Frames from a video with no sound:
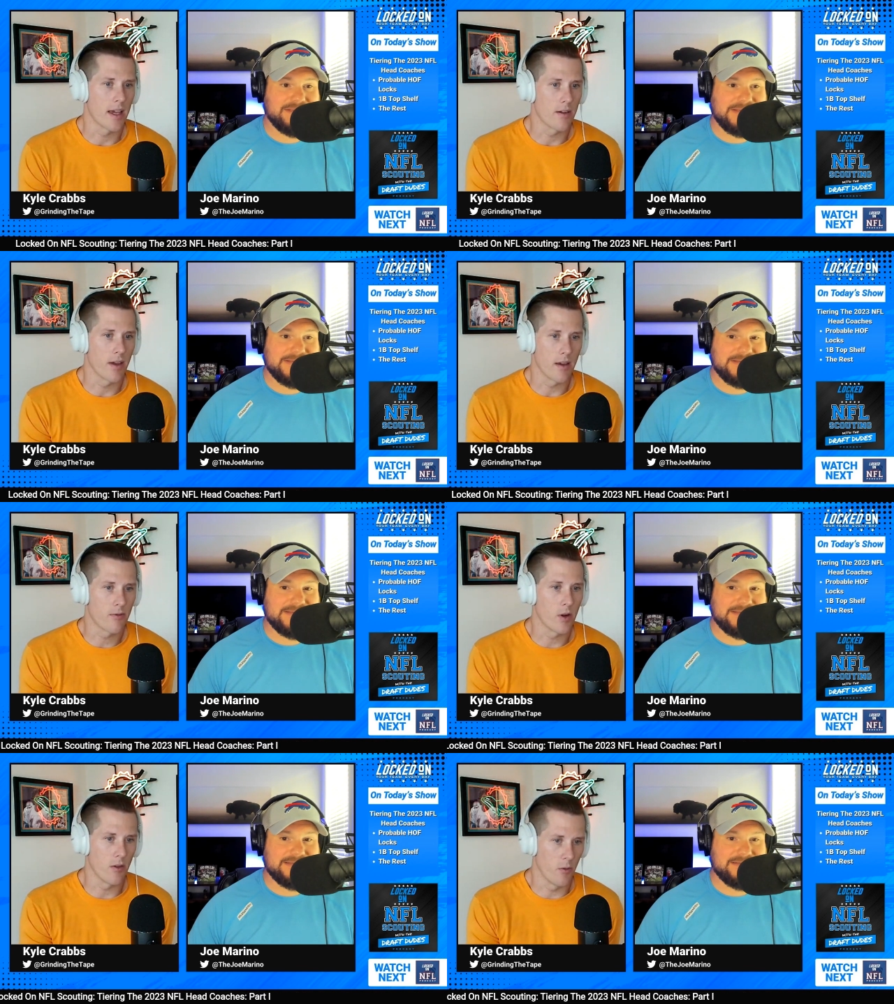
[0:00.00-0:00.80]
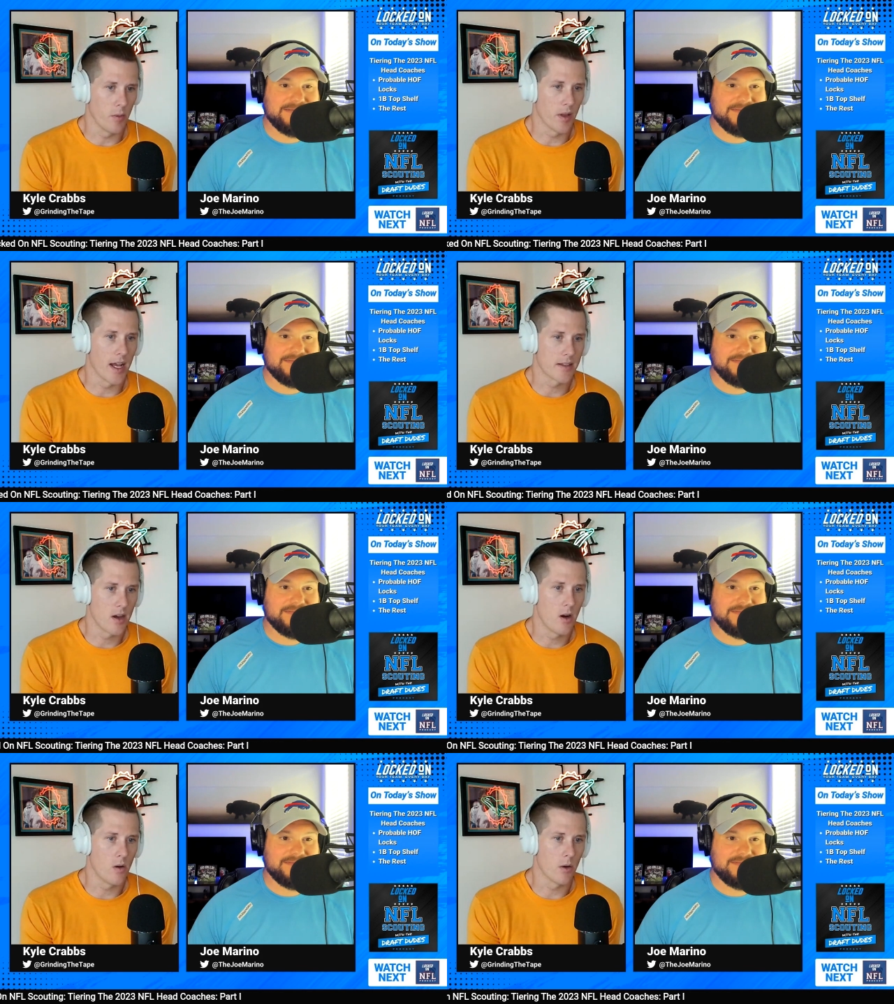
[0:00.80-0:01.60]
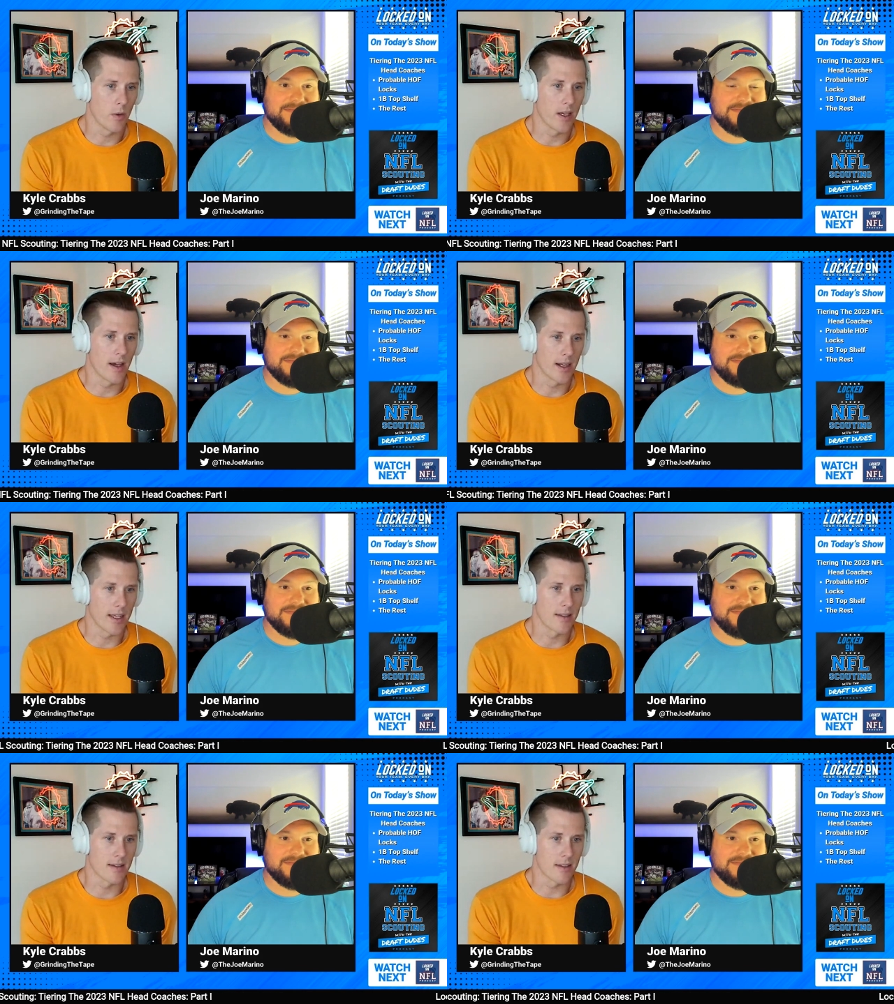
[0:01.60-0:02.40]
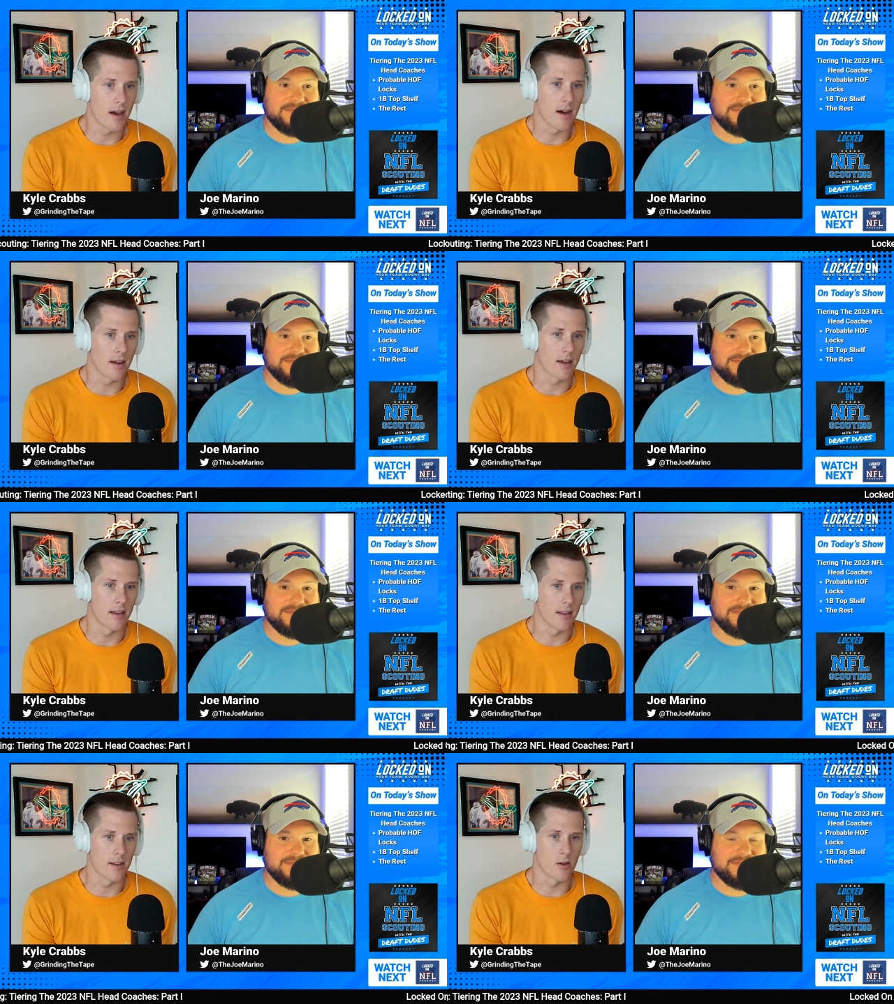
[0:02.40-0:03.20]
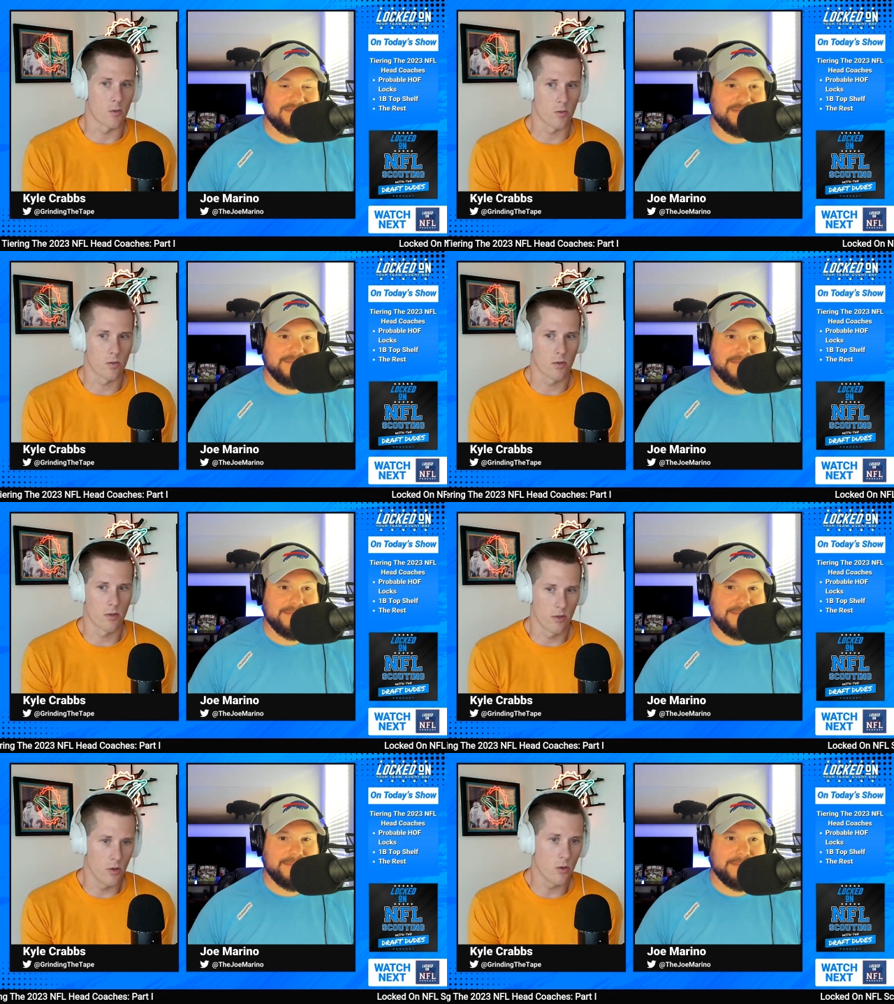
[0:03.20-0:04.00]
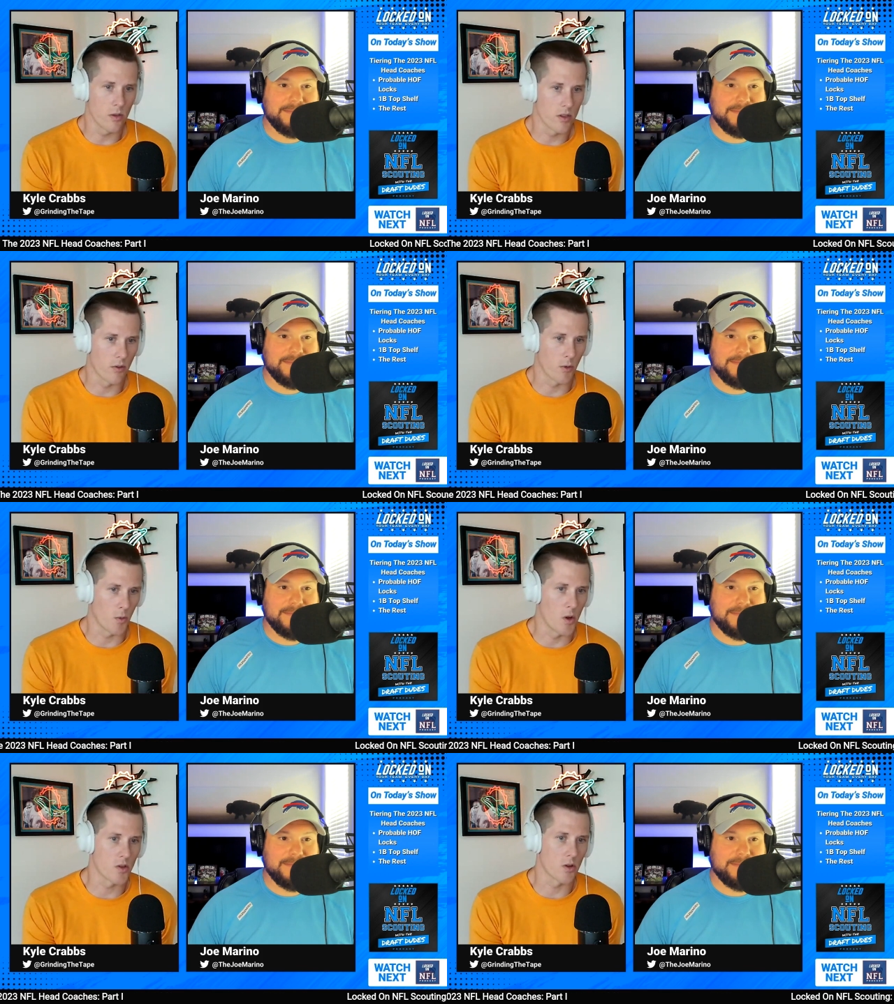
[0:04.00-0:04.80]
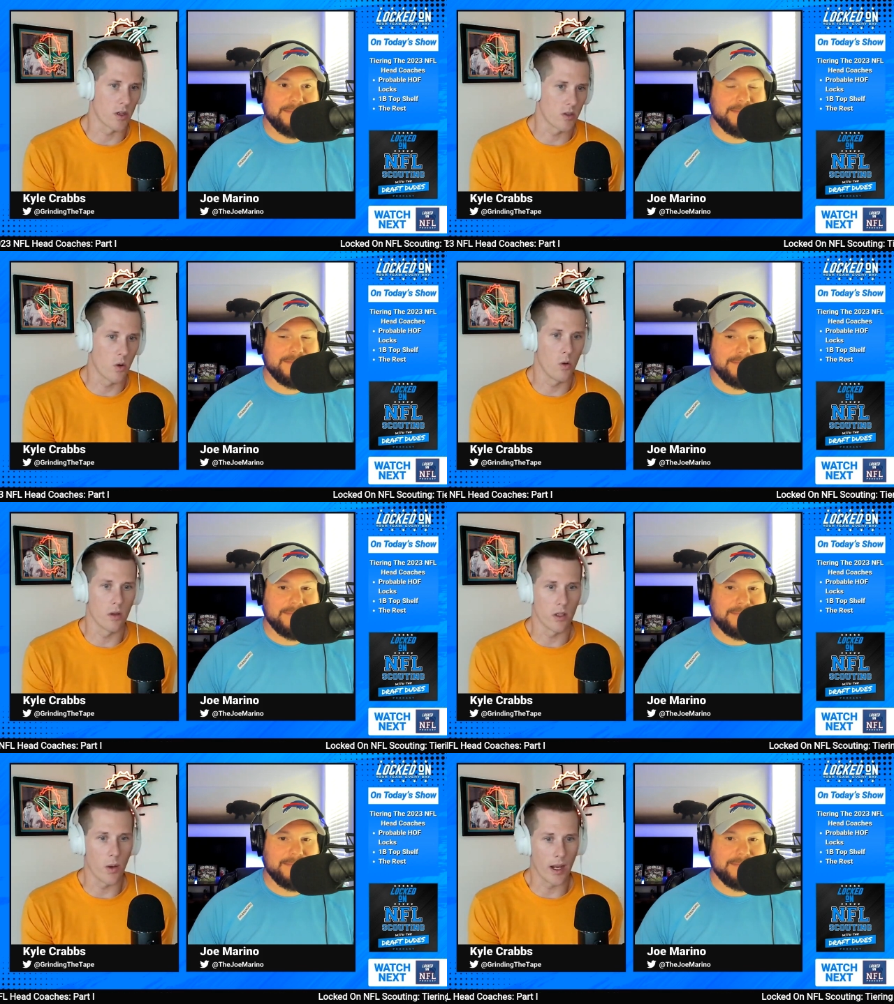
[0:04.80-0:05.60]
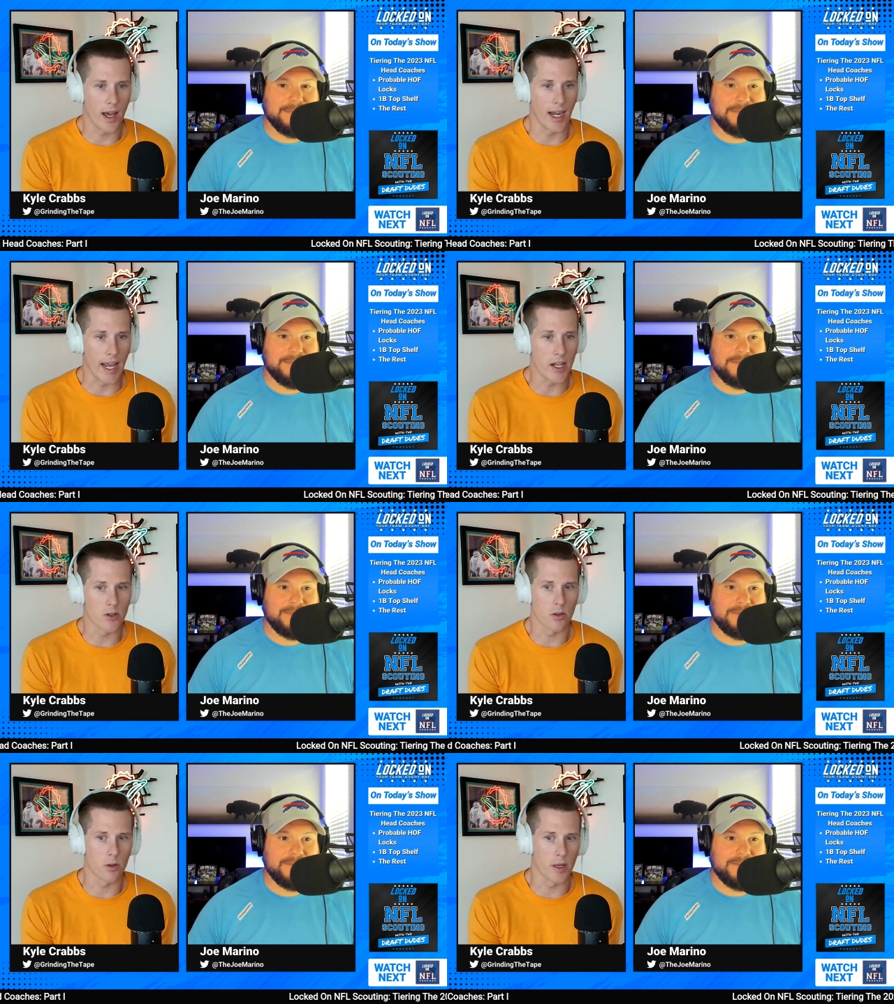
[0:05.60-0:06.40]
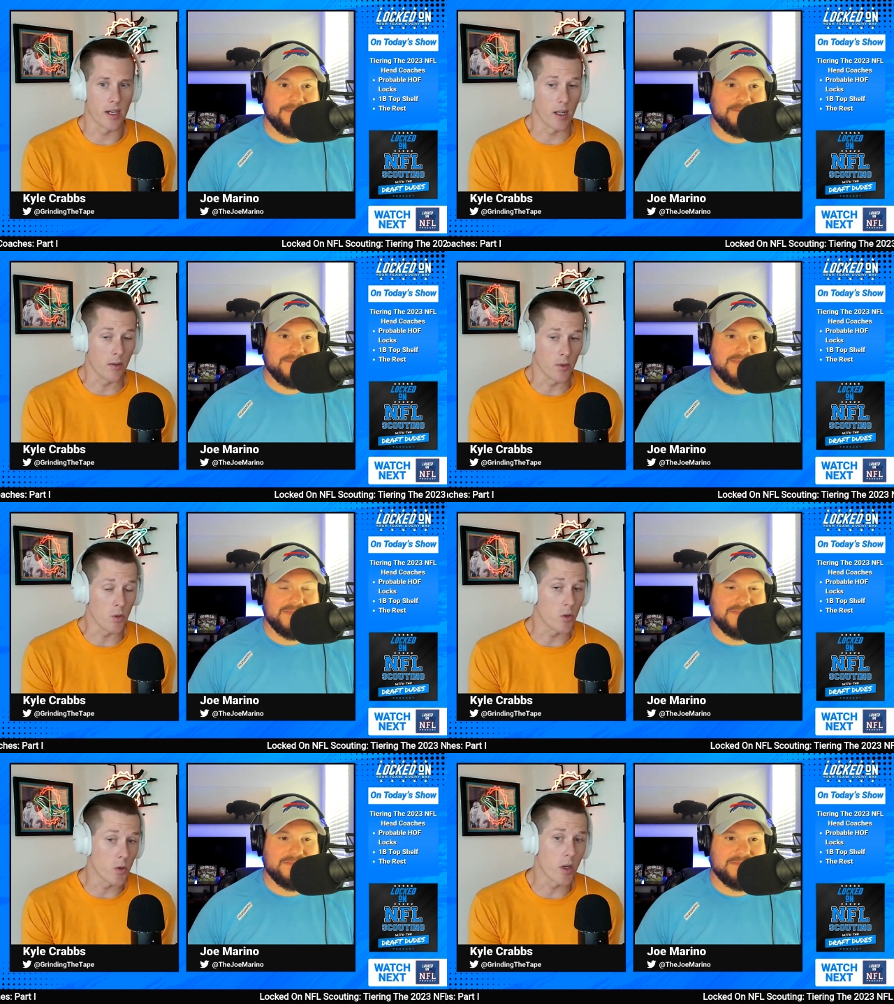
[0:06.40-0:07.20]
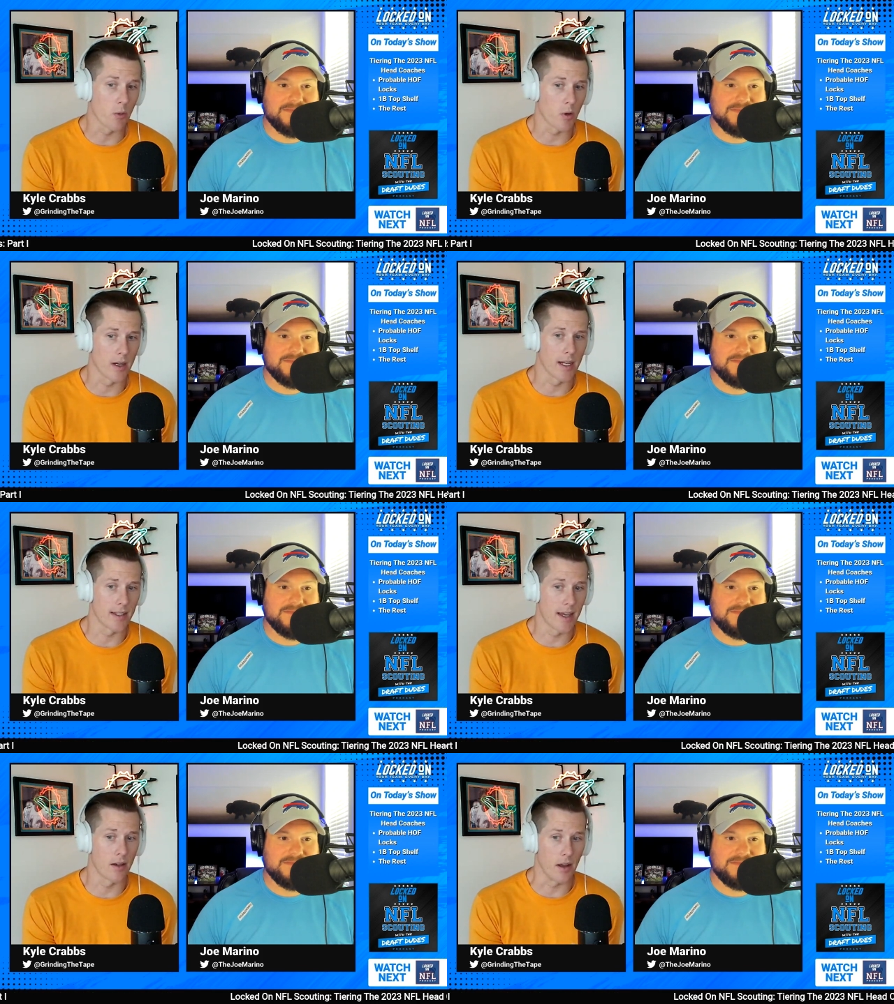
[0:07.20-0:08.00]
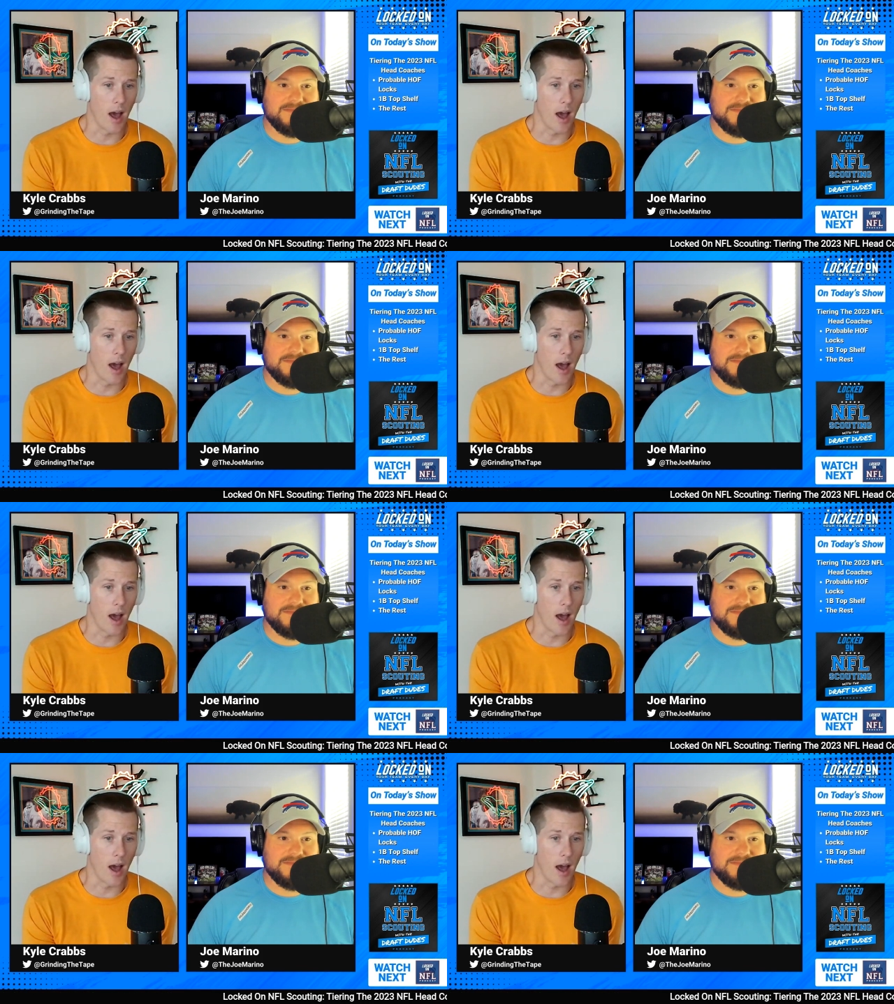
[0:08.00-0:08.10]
Speaker 1: If if if we plateau and we kind of get stuck, and your nucleus of your roster gets old, and you kind of age a little bit, and if you do get run out of town,